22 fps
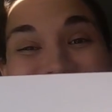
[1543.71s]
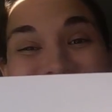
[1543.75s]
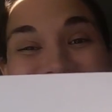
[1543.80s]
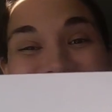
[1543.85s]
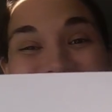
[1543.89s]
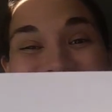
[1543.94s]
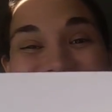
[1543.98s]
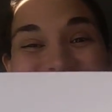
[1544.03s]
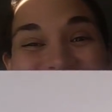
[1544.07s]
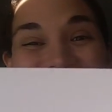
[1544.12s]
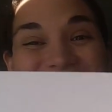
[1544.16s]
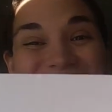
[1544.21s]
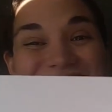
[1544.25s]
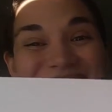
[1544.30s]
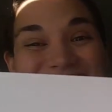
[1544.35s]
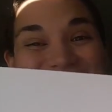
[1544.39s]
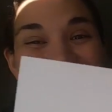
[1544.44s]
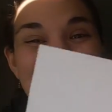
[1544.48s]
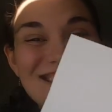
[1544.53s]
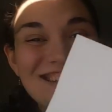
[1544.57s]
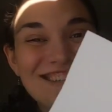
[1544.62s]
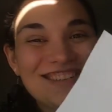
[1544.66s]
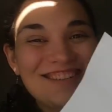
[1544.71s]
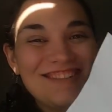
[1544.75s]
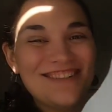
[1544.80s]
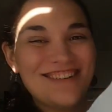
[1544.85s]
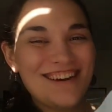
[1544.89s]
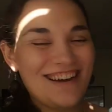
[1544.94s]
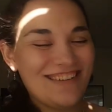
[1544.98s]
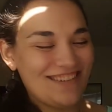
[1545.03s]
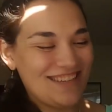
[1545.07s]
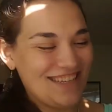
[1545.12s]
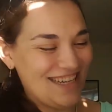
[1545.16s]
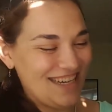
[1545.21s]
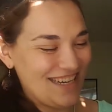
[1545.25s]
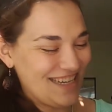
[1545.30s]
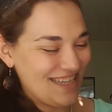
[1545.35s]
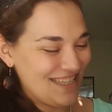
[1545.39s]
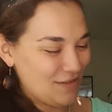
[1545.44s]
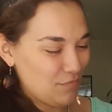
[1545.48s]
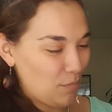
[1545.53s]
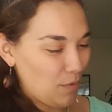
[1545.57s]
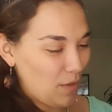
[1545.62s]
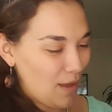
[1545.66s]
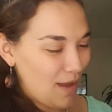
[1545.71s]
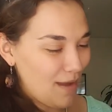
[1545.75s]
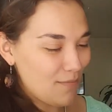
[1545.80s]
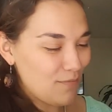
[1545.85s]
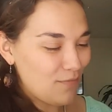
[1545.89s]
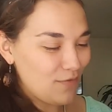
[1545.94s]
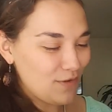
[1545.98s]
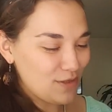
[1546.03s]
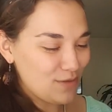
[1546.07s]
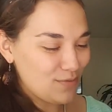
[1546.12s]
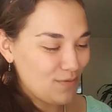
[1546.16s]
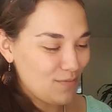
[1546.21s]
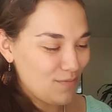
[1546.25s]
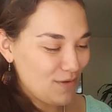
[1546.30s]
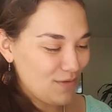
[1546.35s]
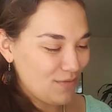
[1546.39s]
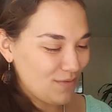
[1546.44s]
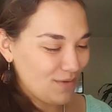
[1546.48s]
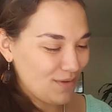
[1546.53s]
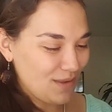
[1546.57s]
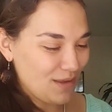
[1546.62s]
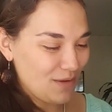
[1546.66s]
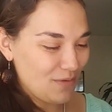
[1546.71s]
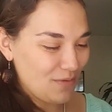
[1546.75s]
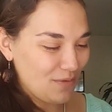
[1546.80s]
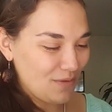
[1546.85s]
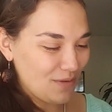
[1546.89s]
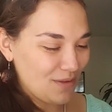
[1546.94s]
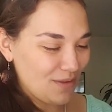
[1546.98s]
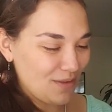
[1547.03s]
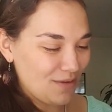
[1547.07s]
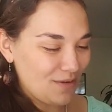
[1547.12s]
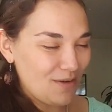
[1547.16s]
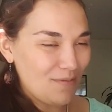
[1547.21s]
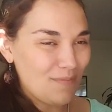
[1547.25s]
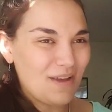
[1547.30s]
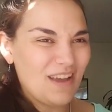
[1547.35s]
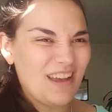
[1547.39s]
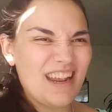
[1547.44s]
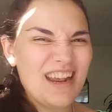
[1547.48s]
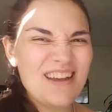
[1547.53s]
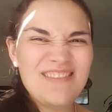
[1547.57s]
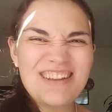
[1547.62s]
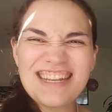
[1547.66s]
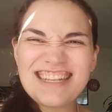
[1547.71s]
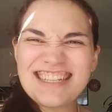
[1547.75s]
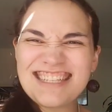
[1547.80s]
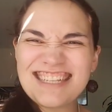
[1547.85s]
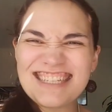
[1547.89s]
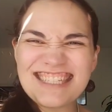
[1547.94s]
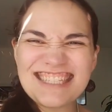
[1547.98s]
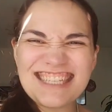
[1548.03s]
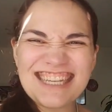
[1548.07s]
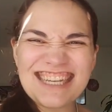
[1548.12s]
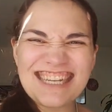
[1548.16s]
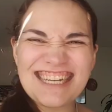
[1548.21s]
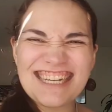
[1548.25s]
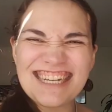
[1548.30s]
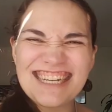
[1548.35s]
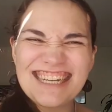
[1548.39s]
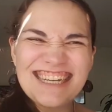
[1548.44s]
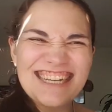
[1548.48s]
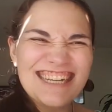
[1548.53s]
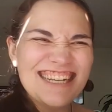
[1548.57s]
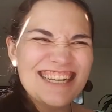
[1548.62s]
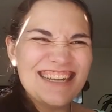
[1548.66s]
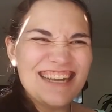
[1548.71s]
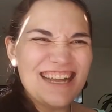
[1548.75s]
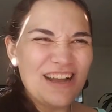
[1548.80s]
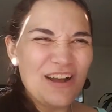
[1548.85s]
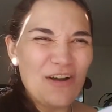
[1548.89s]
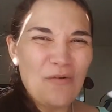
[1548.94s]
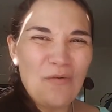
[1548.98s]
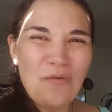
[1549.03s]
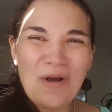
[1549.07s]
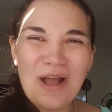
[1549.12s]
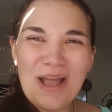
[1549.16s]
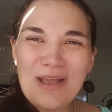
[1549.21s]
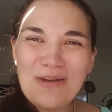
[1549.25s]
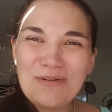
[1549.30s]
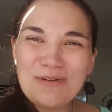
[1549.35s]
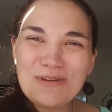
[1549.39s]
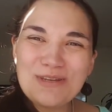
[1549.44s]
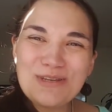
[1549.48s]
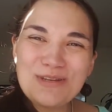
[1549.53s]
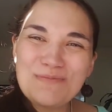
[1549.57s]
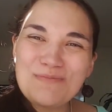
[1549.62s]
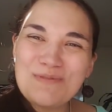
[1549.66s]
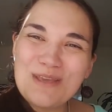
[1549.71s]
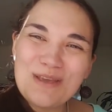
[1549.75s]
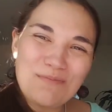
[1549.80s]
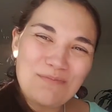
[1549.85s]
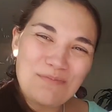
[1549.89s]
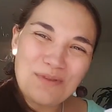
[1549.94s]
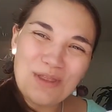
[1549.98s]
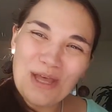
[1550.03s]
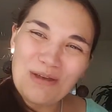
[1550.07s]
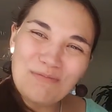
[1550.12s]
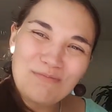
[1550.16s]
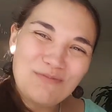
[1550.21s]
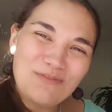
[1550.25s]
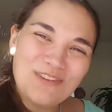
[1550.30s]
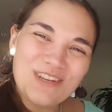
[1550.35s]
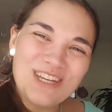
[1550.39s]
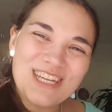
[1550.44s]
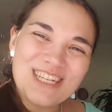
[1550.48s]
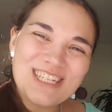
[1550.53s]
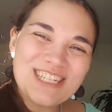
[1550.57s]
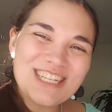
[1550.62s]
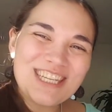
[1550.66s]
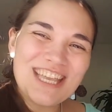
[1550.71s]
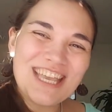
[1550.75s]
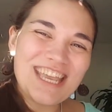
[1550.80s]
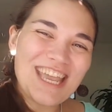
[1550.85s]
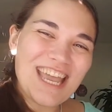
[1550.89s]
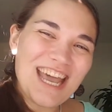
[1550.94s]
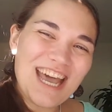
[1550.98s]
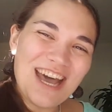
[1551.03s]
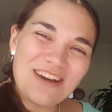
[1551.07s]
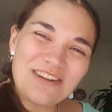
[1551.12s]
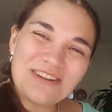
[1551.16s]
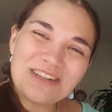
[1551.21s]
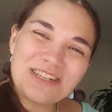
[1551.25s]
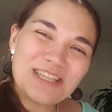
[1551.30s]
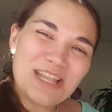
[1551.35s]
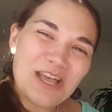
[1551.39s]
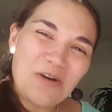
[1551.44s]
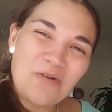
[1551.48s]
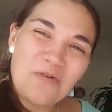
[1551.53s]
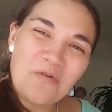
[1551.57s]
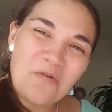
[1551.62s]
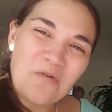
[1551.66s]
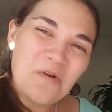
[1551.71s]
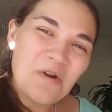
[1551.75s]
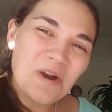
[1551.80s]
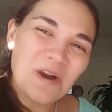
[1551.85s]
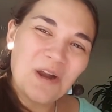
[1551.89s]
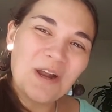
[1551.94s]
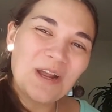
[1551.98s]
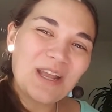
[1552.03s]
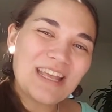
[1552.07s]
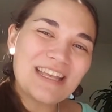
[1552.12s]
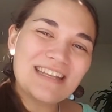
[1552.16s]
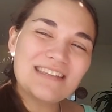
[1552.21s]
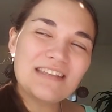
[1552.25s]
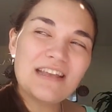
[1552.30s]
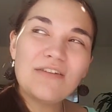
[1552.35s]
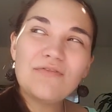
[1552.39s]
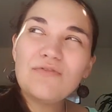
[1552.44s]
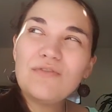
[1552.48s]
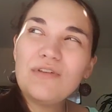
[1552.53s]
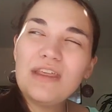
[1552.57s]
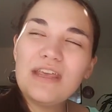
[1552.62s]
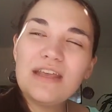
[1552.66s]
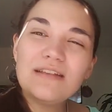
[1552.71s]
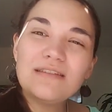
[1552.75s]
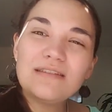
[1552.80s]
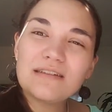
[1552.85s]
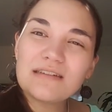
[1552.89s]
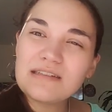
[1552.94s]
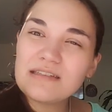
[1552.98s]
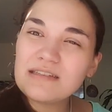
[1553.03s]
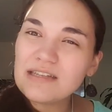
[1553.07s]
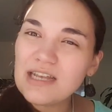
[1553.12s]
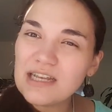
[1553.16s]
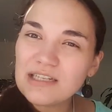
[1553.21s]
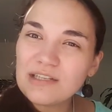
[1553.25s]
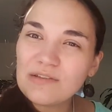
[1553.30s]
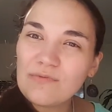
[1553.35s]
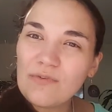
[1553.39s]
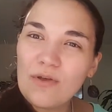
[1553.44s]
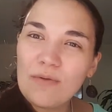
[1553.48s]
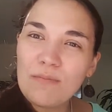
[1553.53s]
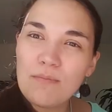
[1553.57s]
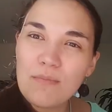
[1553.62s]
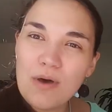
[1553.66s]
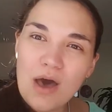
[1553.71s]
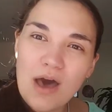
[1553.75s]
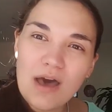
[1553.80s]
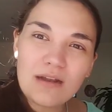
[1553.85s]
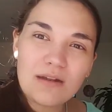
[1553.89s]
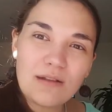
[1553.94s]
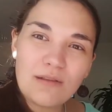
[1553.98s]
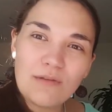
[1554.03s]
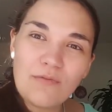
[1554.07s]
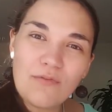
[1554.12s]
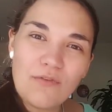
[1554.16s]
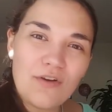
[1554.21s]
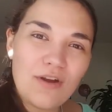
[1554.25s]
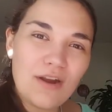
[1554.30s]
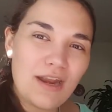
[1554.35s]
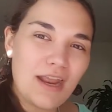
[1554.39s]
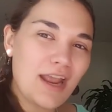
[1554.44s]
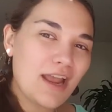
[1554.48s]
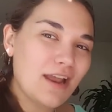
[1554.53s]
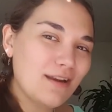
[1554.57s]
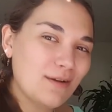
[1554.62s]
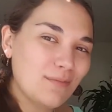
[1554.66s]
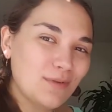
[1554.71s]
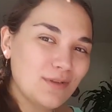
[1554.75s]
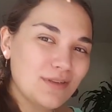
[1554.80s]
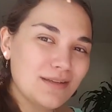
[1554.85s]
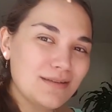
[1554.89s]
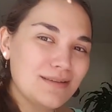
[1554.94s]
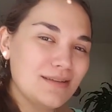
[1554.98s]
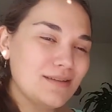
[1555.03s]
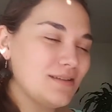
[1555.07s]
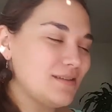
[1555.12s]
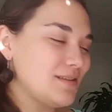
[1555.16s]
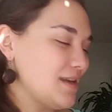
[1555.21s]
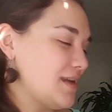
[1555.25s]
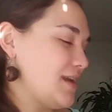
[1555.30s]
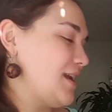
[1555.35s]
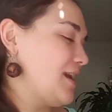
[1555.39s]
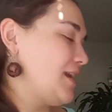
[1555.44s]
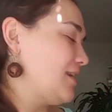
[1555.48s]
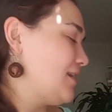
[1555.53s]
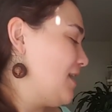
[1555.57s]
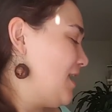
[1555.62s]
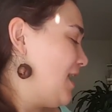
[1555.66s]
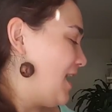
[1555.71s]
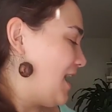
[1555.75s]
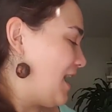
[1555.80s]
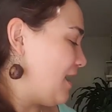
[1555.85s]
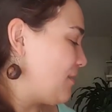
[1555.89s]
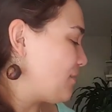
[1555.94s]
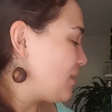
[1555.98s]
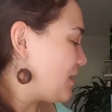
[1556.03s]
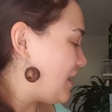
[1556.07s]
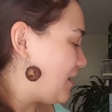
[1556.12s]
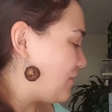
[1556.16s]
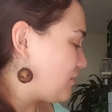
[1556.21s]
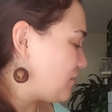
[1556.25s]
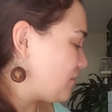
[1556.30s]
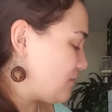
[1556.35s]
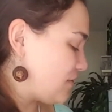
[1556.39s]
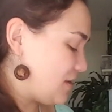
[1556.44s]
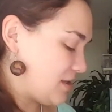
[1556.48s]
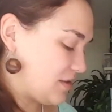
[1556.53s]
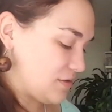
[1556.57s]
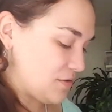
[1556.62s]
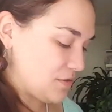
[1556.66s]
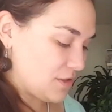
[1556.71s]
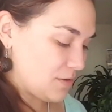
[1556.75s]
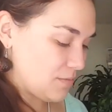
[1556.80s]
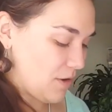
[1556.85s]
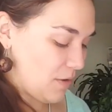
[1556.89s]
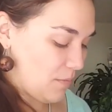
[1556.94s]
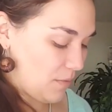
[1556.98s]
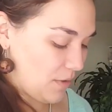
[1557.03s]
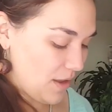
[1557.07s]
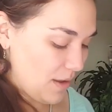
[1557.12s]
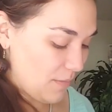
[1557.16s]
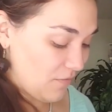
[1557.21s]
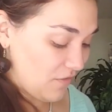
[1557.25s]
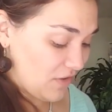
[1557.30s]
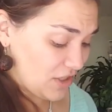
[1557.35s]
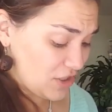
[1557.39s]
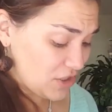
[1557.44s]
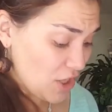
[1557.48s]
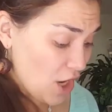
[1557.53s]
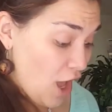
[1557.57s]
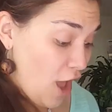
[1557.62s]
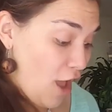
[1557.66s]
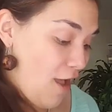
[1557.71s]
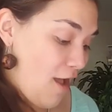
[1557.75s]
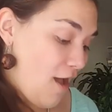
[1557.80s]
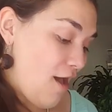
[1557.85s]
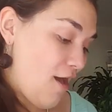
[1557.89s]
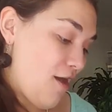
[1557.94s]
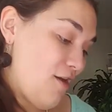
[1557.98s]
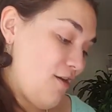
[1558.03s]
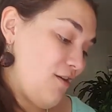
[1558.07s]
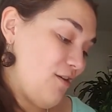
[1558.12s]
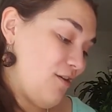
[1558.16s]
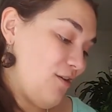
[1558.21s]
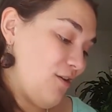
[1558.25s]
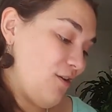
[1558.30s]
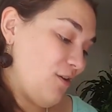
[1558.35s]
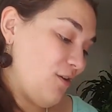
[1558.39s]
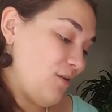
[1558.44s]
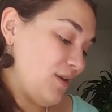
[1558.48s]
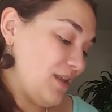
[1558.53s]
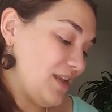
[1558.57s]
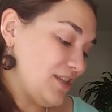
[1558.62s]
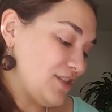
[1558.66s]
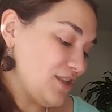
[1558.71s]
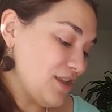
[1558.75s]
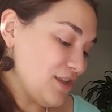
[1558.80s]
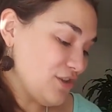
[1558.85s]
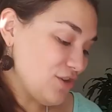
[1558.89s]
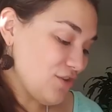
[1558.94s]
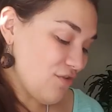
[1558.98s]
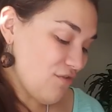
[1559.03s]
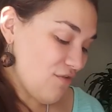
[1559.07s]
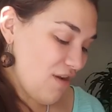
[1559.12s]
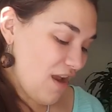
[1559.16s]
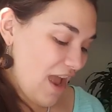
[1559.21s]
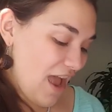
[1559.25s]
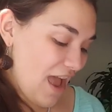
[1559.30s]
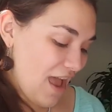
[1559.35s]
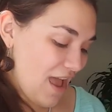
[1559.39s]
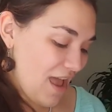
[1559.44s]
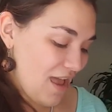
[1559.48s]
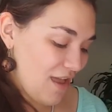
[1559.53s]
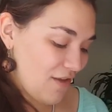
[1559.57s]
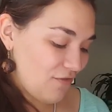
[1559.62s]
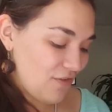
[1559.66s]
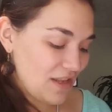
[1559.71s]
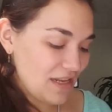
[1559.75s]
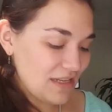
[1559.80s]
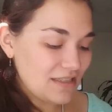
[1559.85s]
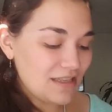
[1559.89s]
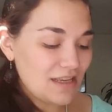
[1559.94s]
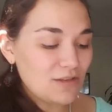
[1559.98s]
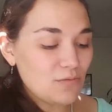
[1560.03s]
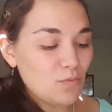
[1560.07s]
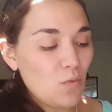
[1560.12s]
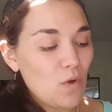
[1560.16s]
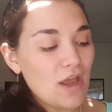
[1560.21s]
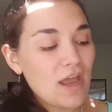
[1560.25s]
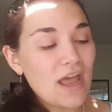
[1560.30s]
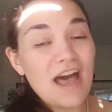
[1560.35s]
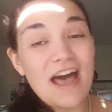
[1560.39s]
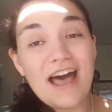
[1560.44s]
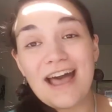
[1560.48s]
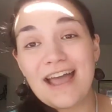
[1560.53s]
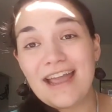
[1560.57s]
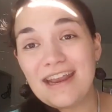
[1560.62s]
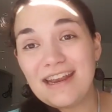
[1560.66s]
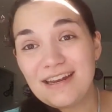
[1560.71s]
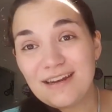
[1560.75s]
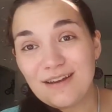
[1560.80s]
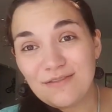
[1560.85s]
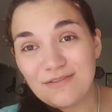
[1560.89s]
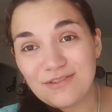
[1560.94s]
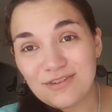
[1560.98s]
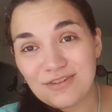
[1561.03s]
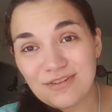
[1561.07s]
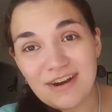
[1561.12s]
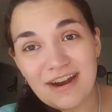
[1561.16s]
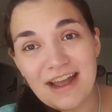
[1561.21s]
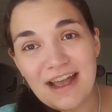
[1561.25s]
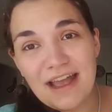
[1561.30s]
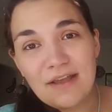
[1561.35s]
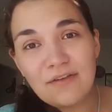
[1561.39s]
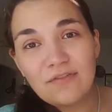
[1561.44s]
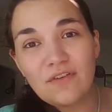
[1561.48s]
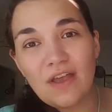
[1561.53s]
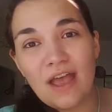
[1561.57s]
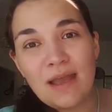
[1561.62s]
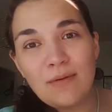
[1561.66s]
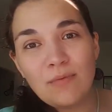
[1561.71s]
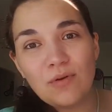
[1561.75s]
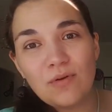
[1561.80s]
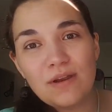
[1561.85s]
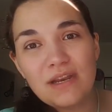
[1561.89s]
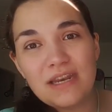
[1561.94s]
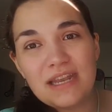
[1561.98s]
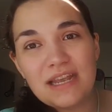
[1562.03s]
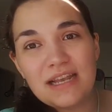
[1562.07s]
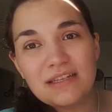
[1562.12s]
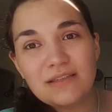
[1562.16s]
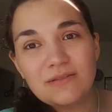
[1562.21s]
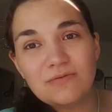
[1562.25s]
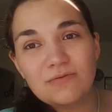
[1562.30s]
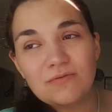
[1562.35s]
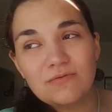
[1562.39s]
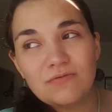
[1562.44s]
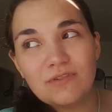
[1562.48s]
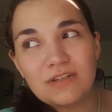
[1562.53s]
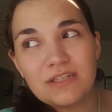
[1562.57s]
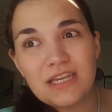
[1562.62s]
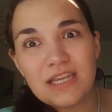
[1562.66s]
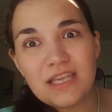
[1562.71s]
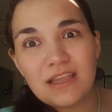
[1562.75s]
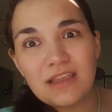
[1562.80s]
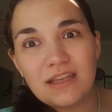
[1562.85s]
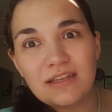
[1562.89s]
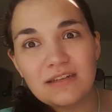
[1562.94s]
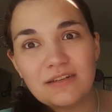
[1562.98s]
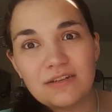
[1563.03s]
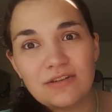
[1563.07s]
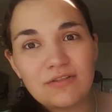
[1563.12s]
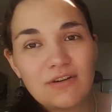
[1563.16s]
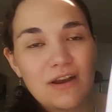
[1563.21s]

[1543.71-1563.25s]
gonna have to add these into Zoo Crafting because blobfish would be really cool to learn about. I mean, it's just like, why would you be a blobfish? Like, how does that work? Is that really a successful model for an animal to sustain? I'm gonna have to research about blobfish. Oh, and it's a giraffe, and it says what kind of giraffe? I'm going to guess reticulated